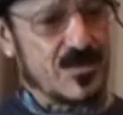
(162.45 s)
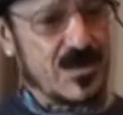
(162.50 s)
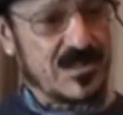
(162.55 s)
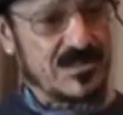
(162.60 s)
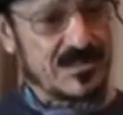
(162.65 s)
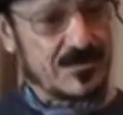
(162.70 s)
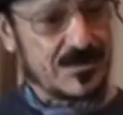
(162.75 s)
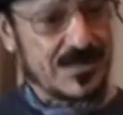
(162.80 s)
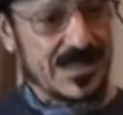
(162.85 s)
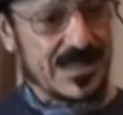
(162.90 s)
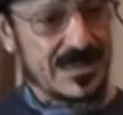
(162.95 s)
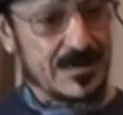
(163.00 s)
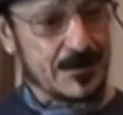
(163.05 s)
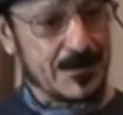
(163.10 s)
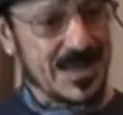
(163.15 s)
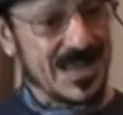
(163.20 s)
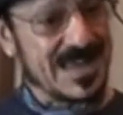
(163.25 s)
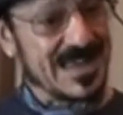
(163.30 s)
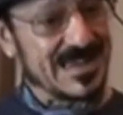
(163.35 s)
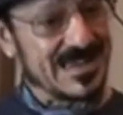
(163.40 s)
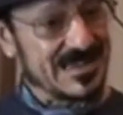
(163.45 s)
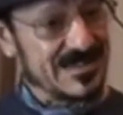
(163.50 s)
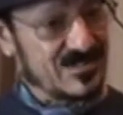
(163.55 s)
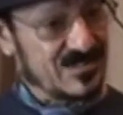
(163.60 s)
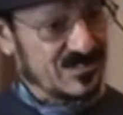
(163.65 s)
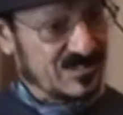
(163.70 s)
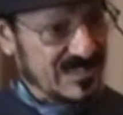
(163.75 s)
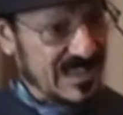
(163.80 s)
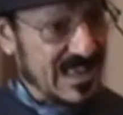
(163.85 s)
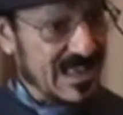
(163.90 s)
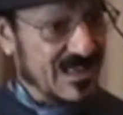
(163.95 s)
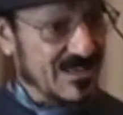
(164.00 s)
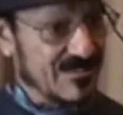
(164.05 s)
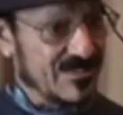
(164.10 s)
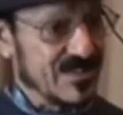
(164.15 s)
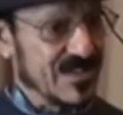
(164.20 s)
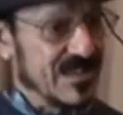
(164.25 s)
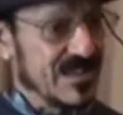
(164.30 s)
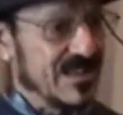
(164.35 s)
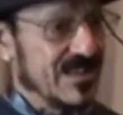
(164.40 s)
multiplied by
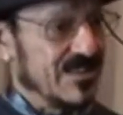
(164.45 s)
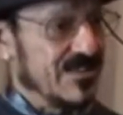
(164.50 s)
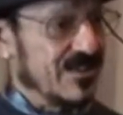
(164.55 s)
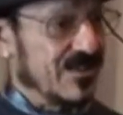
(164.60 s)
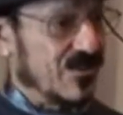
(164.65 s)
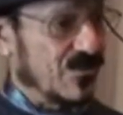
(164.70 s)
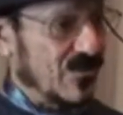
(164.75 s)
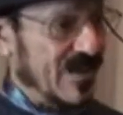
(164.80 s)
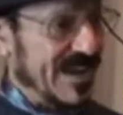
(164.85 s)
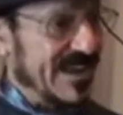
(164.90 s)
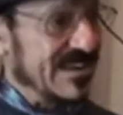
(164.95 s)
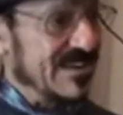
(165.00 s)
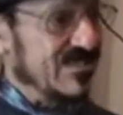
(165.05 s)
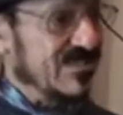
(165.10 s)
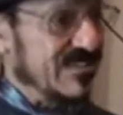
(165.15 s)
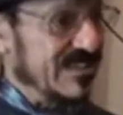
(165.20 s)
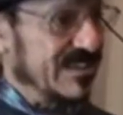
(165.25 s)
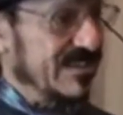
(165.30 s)
itself, the greatest